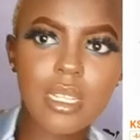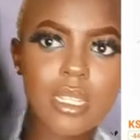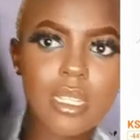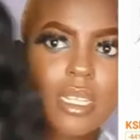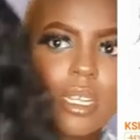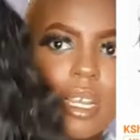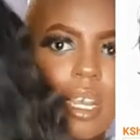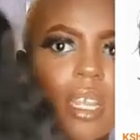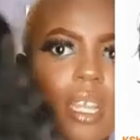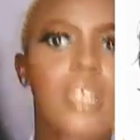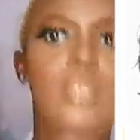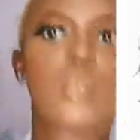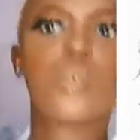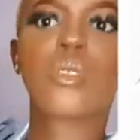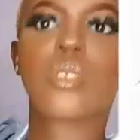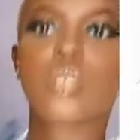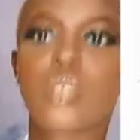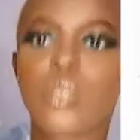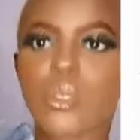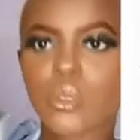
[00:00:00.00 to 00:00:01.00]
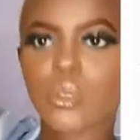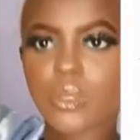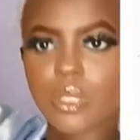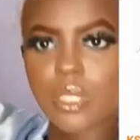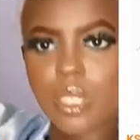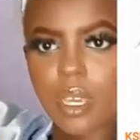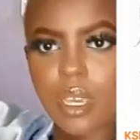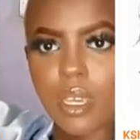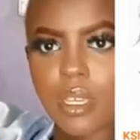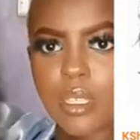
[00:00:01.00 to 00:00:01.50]
that color looks so good
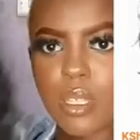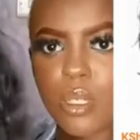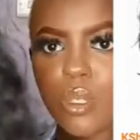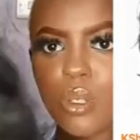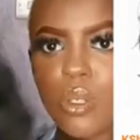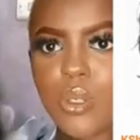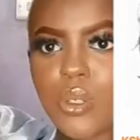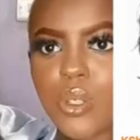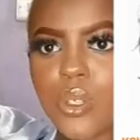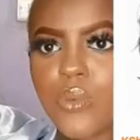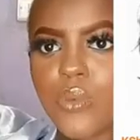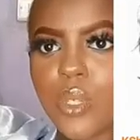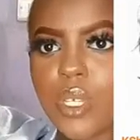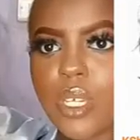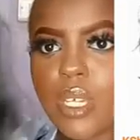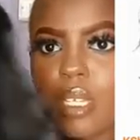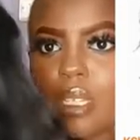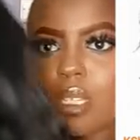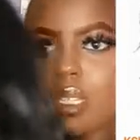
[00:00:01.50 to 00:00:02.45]
guys i don't know if you guys